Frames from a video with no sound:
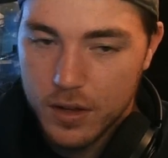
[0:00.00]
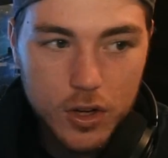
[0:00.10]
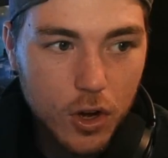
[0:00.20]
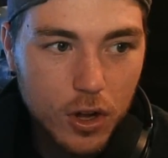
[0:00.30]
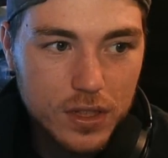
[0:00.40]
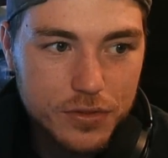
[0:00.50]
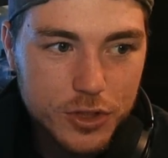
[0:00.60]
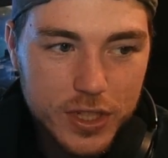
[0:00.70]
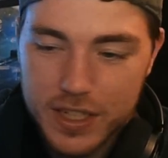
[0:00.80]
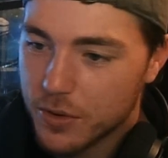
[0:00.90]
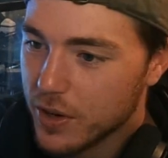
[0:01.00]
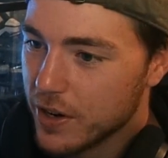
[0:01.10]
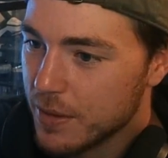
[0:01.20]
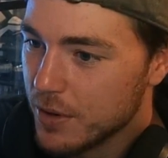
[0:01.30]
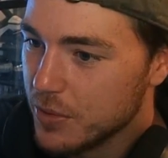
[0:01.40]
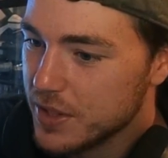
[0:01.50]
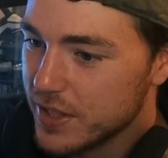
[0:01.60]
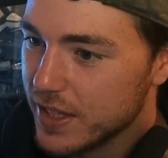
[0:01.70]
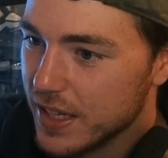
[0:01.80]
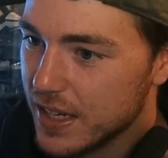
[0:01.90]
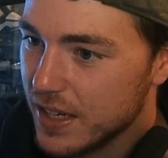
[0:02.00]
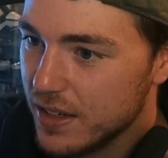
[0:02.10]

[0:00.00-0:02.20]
Call of Shitty Aquarium. Oh, we saw that.